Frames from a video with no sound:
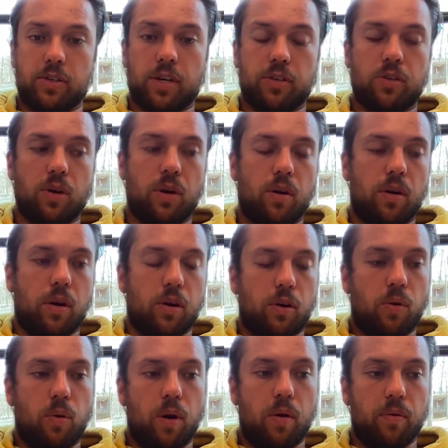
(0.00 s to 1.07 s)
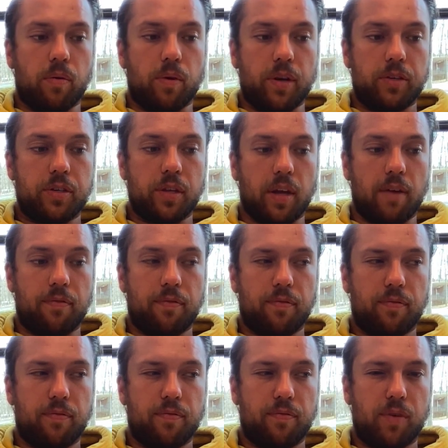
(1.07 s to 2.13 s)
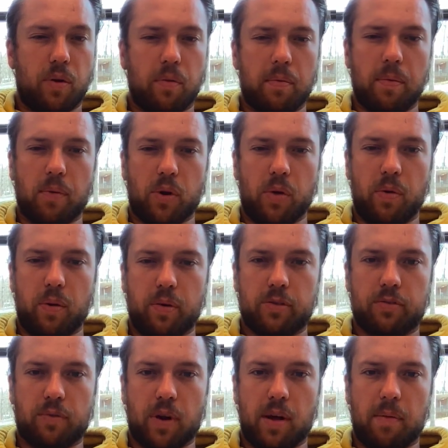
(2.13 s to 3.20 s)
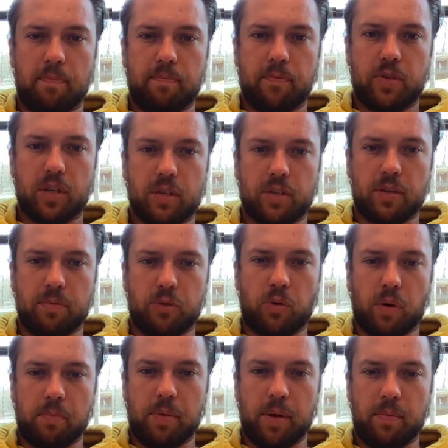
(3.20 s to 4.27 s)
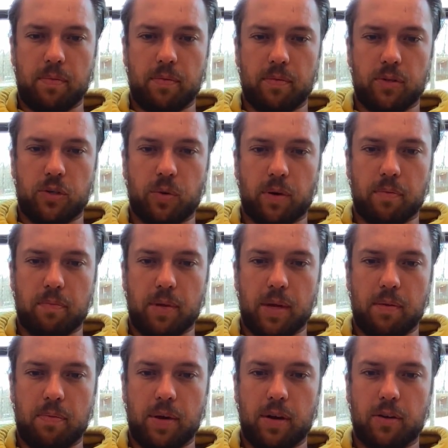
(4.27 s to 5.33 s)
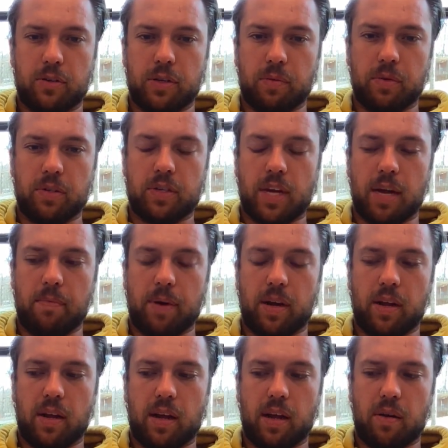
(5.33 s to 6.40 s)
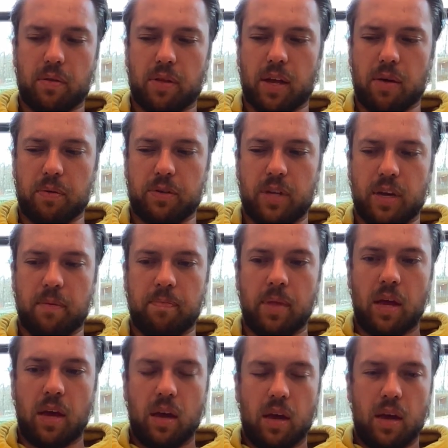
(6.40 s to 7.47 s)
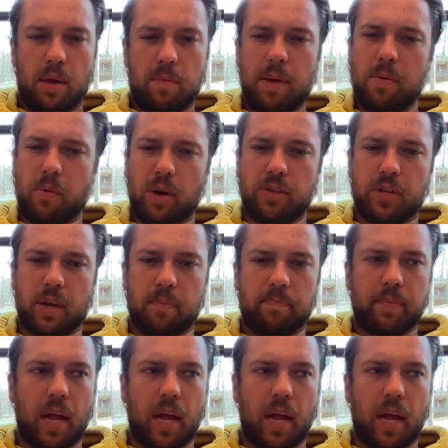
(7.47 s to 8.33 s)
I saw a quote recently. I f- don't remember who it was from. Sounds like some Jordan P- Jordan B. Peterson would say, but it, I don't think it was him maybe it was him.